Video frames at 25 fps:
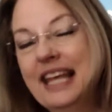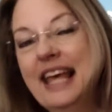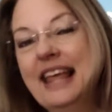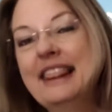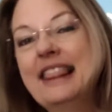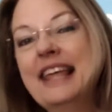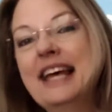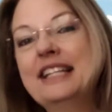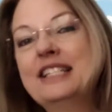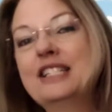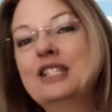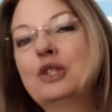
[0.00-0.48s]

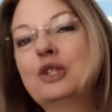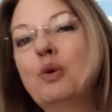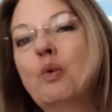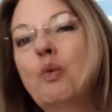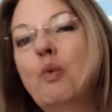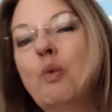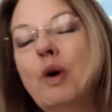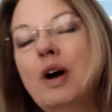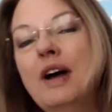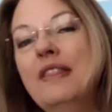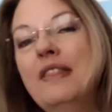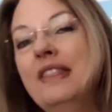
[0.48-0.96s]
that's the
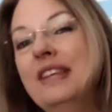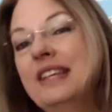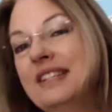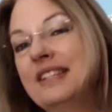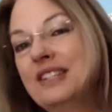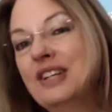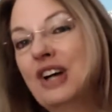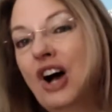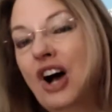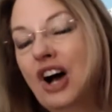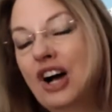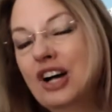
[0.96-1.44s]
one that
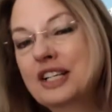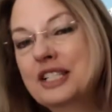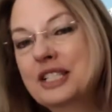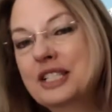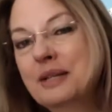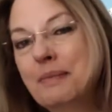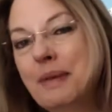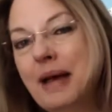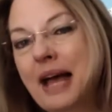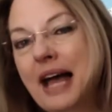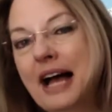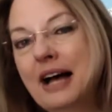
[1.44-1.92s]
talks
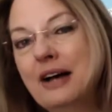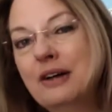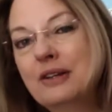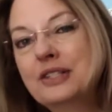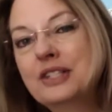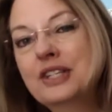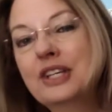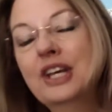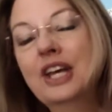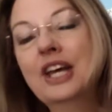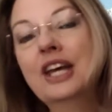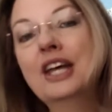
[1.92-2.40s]

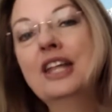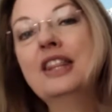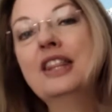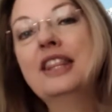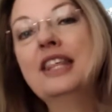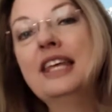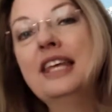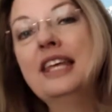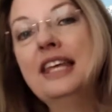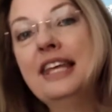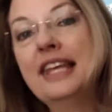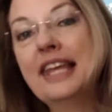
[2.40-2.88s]
about
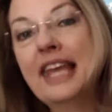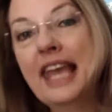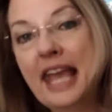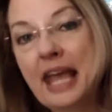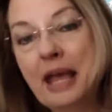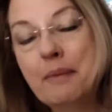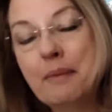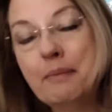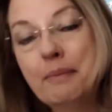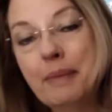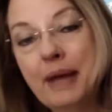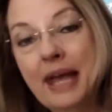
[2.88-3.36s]
the
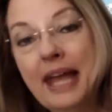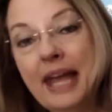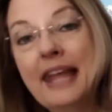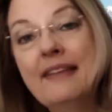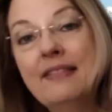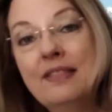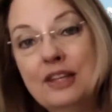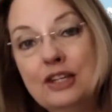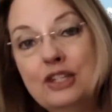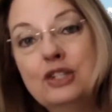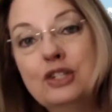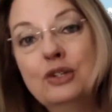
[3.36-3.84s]

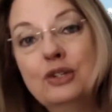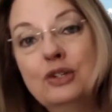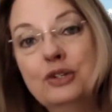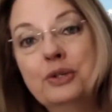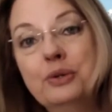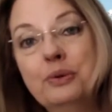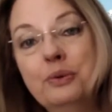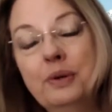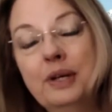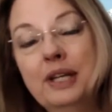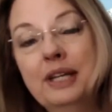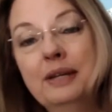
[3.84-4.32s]
campaign that you're
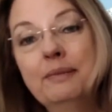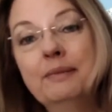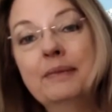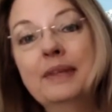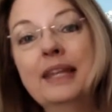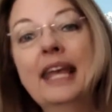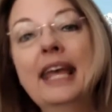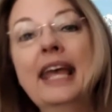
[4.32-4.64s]
doing,